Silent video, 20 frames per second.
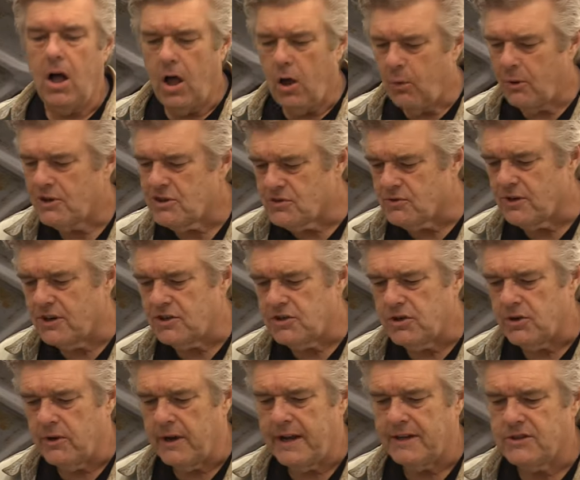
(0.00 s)
Always dress
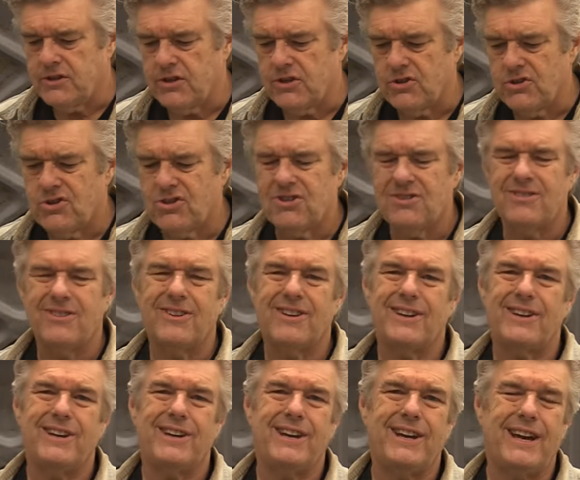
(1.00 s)
your edges.
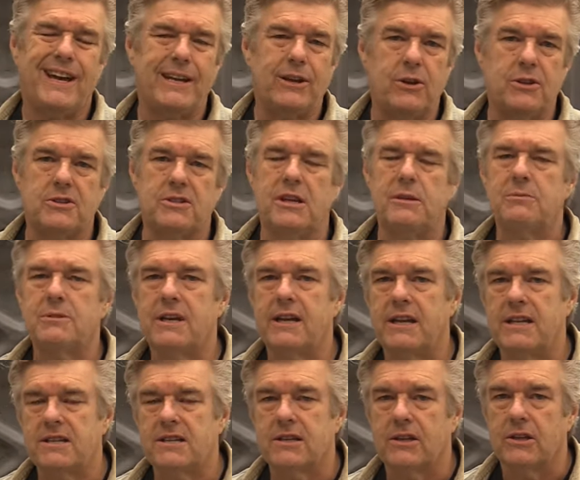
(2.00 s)
I know it seems kind
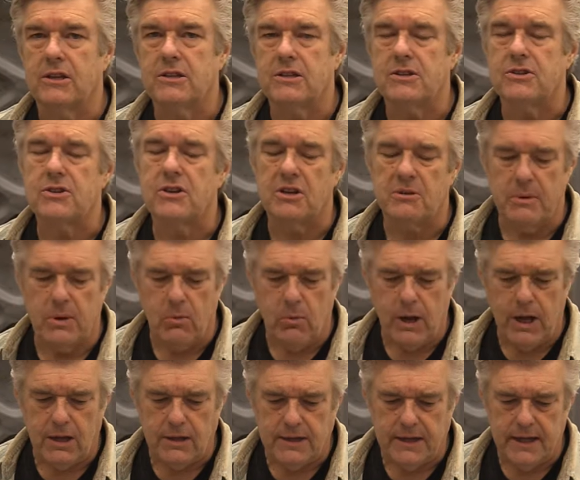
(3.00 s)
of silly since you're going to be
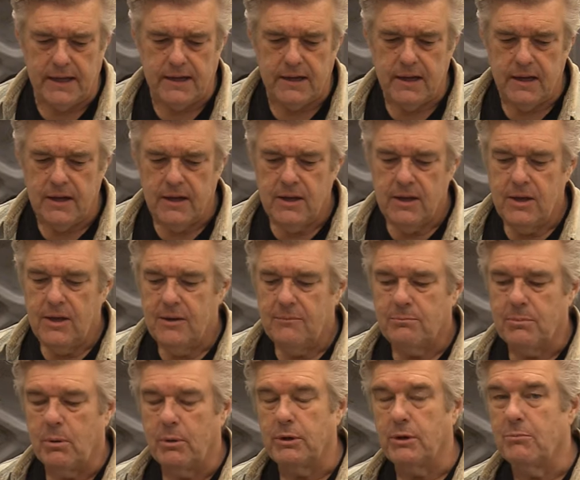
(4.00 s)
welding it,
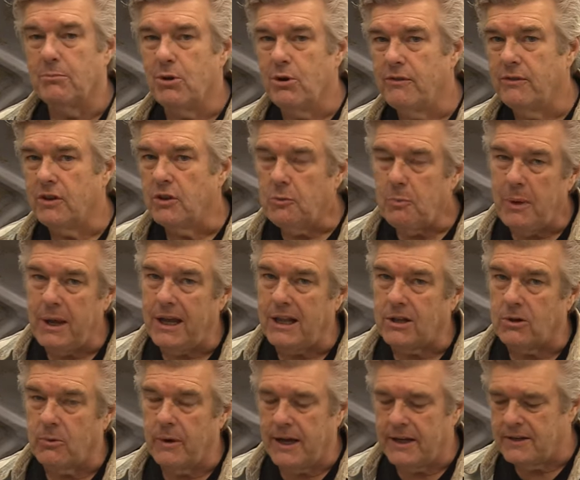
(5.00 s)
but when you're moving this
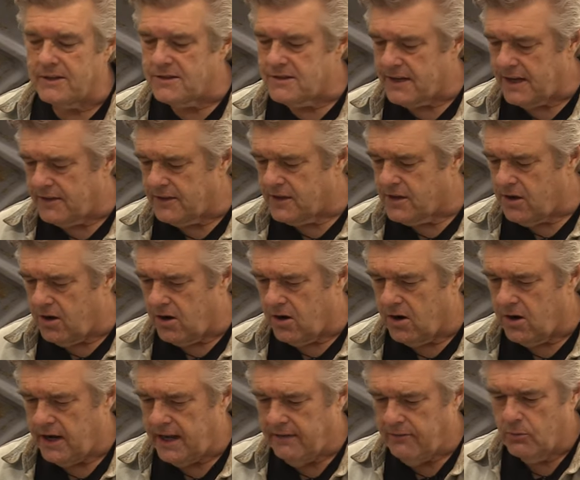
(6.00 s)
panel around inside the
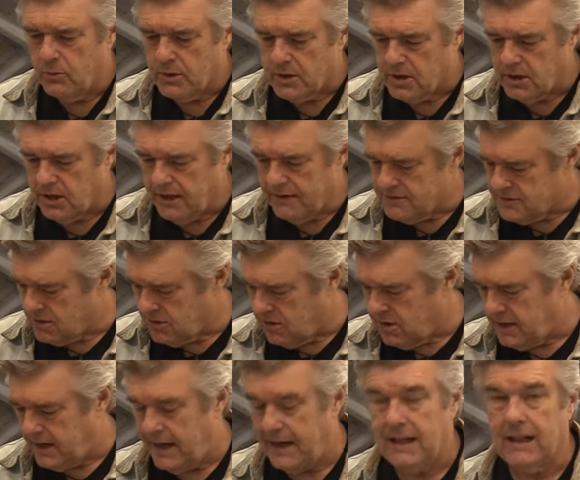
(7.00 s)
car, even with gloves
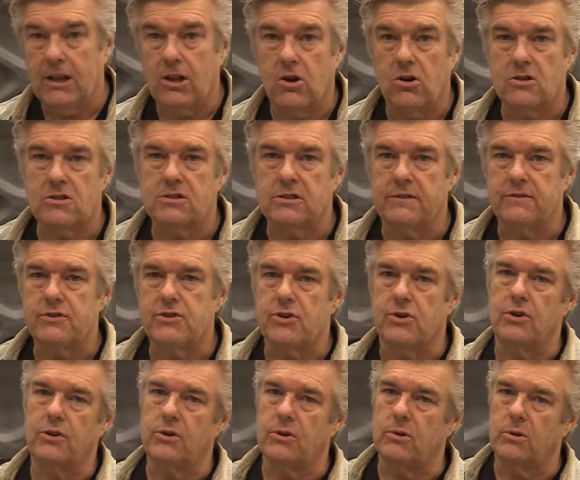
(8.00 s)
on and a long sleeve
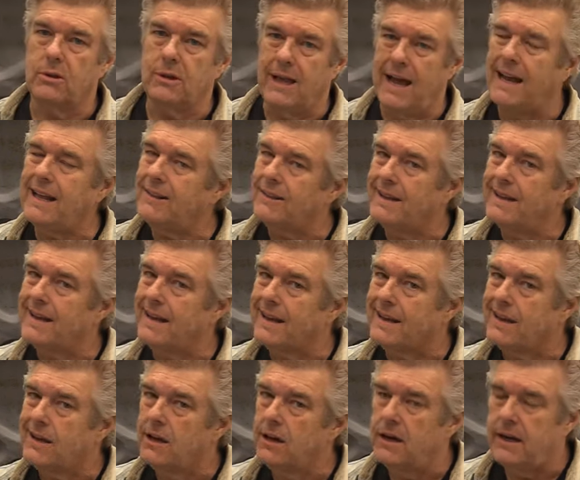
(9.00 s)
shirt, you're likely to
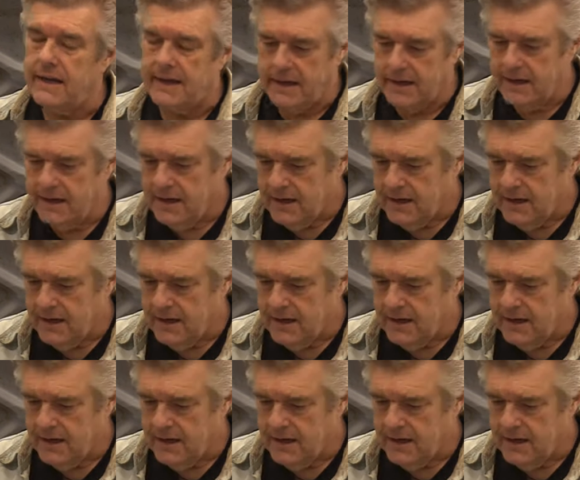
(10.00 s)
get cut